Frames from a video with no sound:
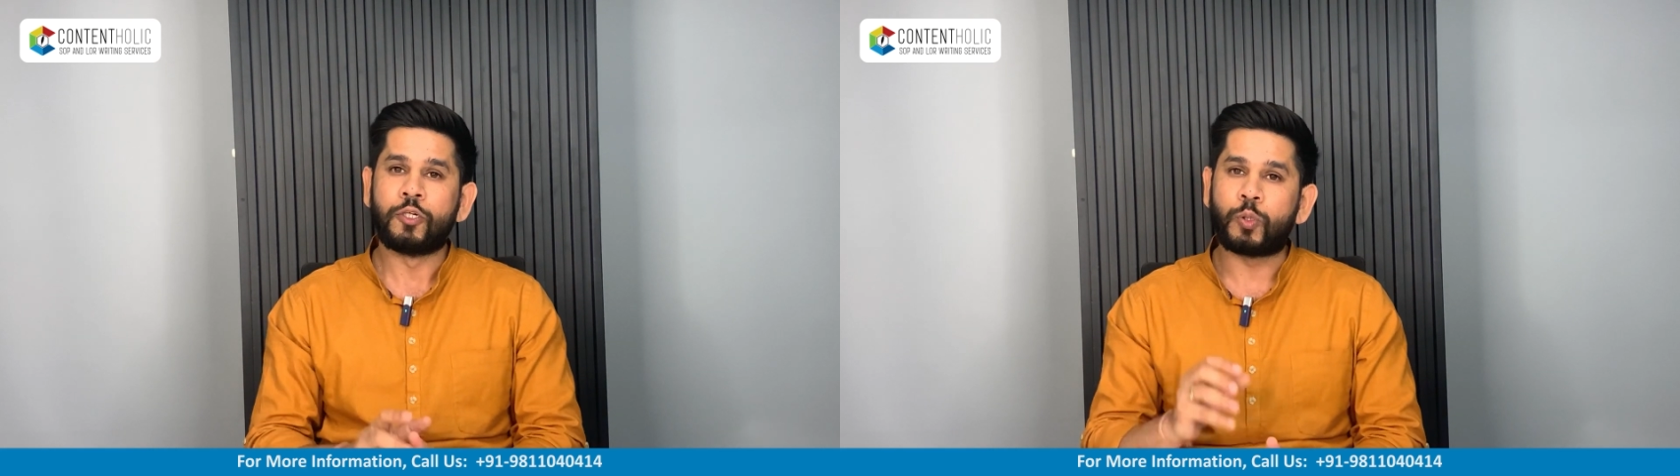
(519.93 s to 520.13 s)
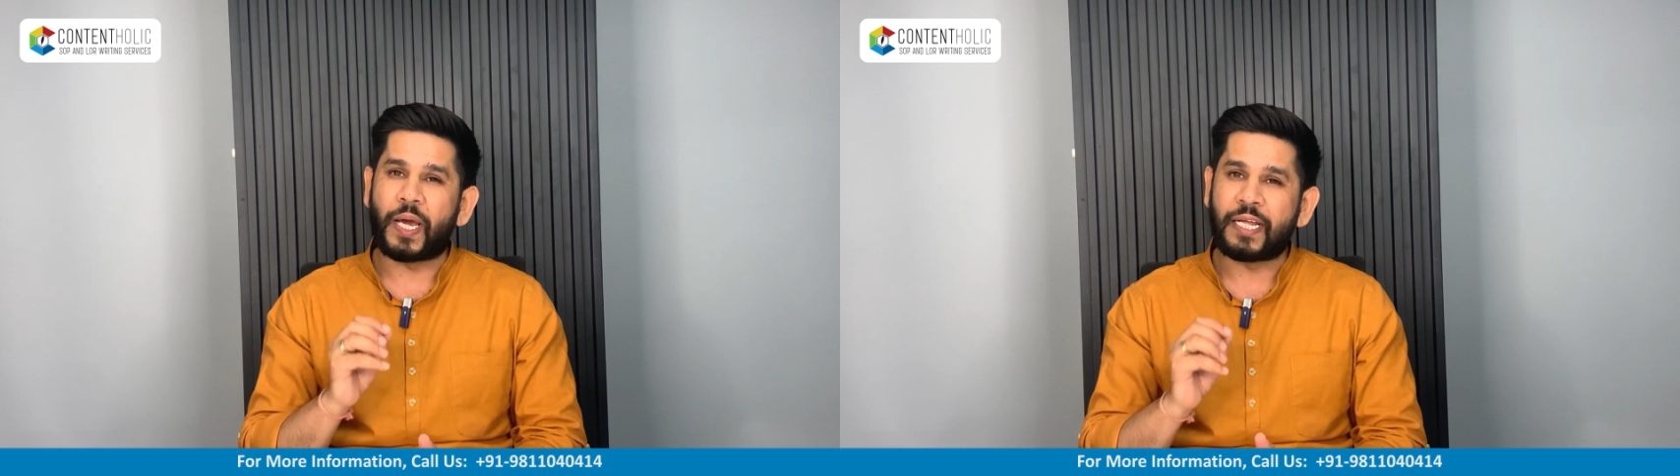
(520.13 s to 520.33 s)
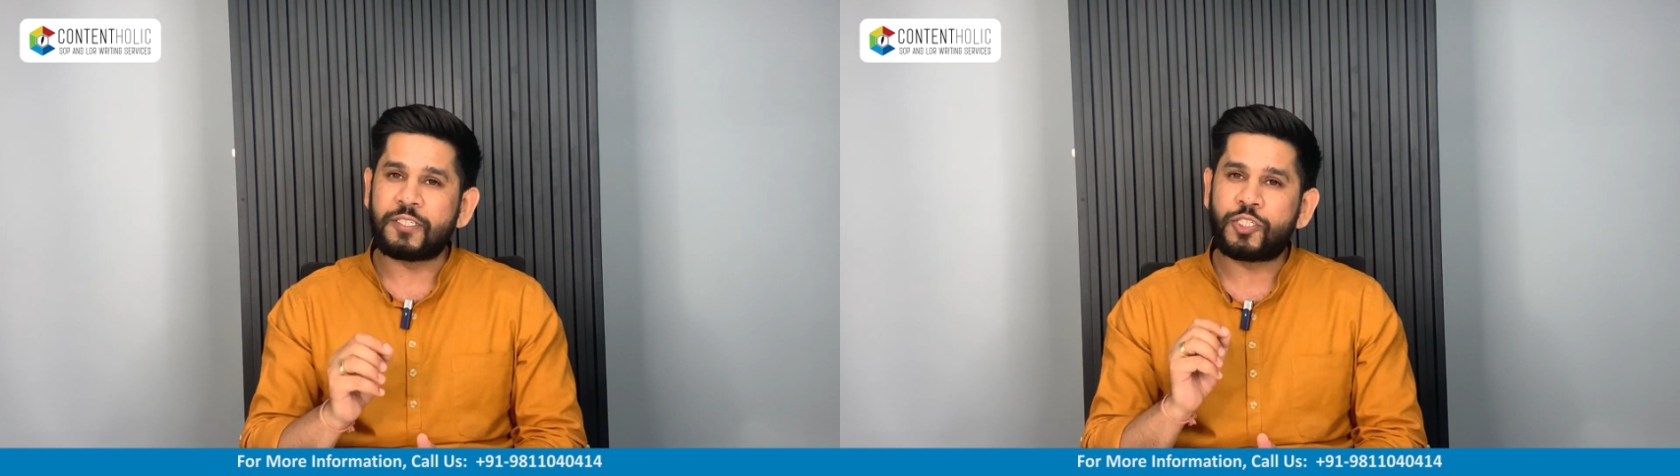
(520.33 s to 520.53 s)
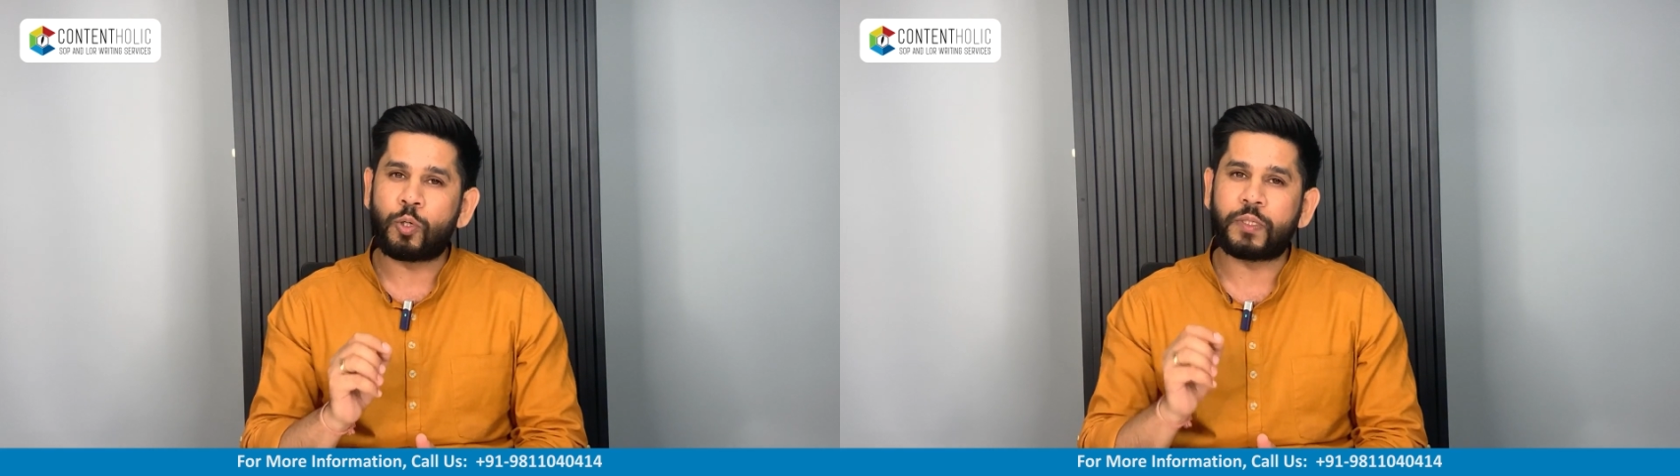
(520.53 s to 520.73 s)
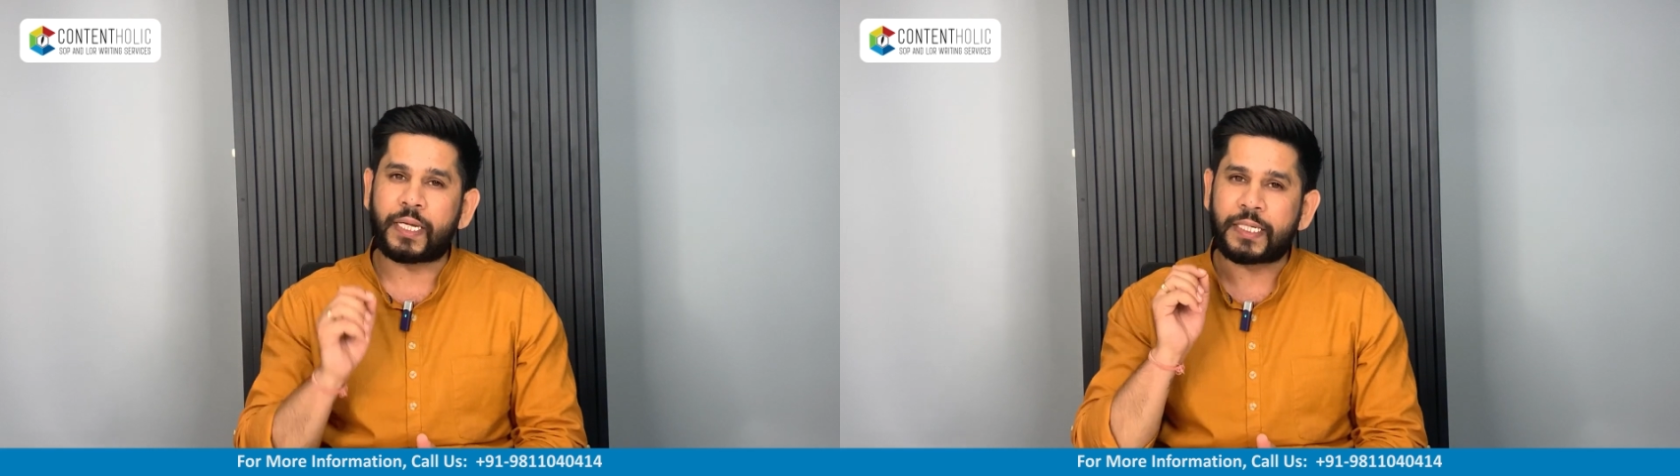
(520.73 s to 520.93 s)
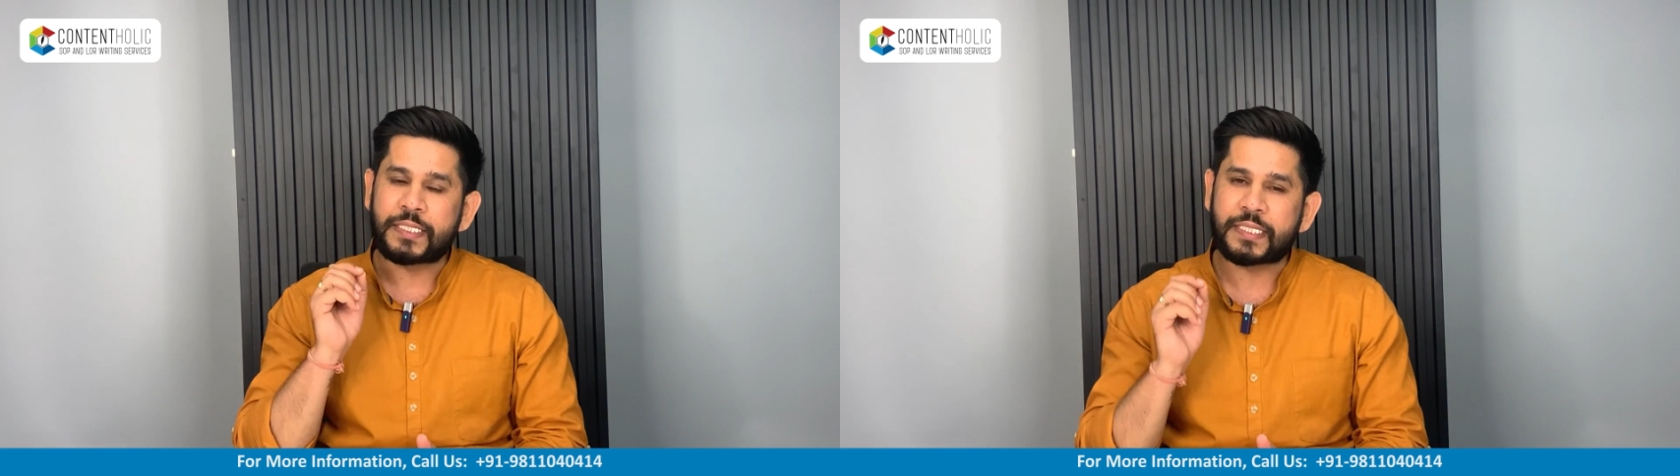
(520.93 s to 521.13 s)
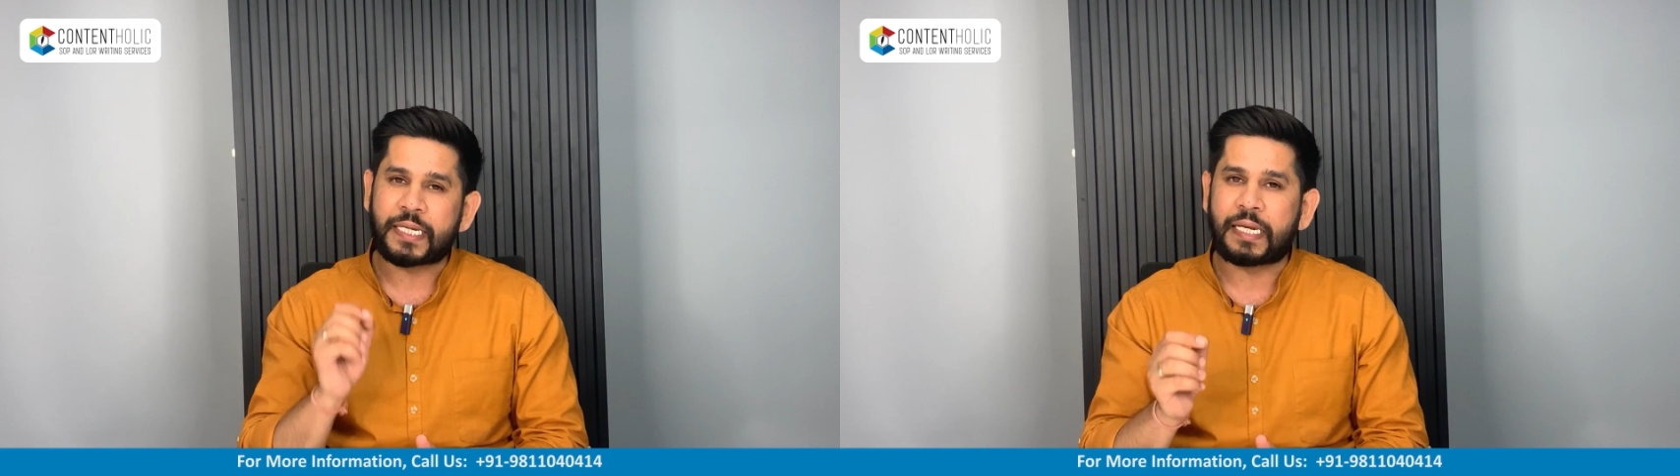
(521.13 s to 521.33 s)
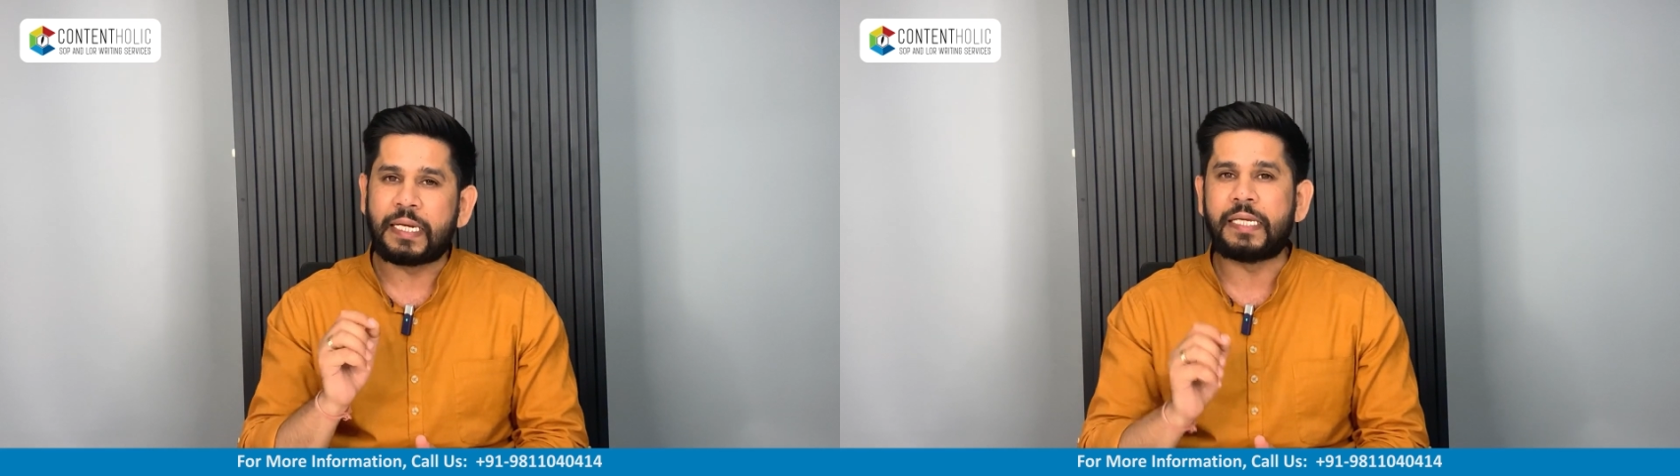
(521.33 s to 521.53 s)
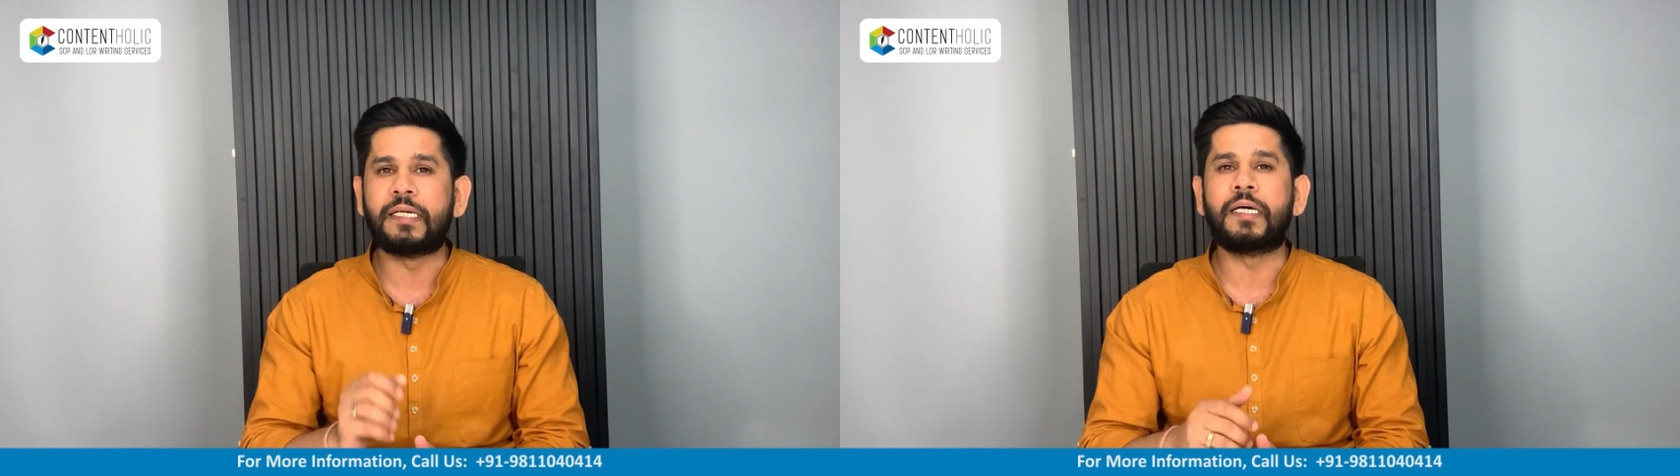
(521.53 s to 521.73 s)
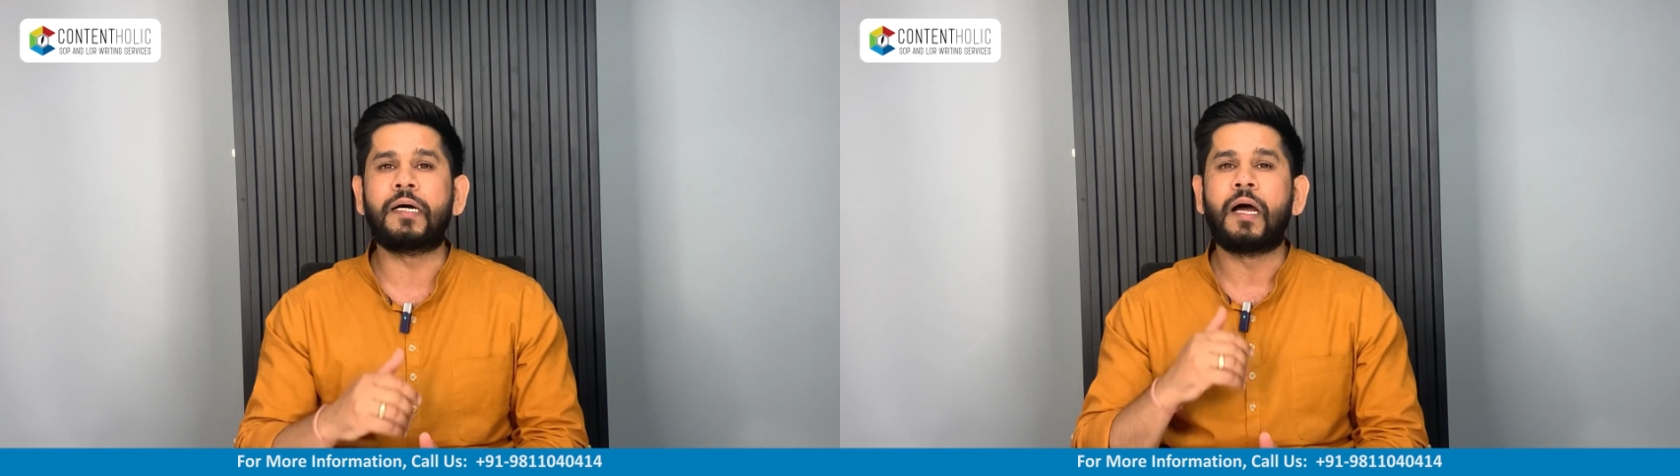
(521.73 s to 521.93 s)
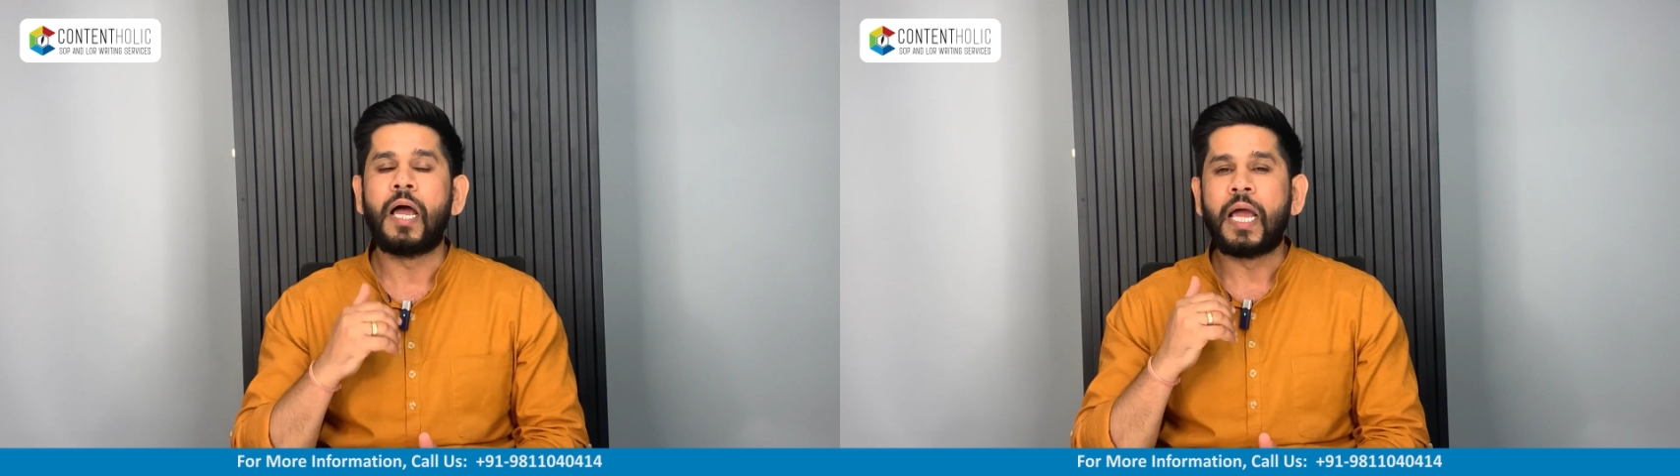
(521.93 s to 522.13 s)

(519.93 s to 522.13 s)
to ensure that it's clear,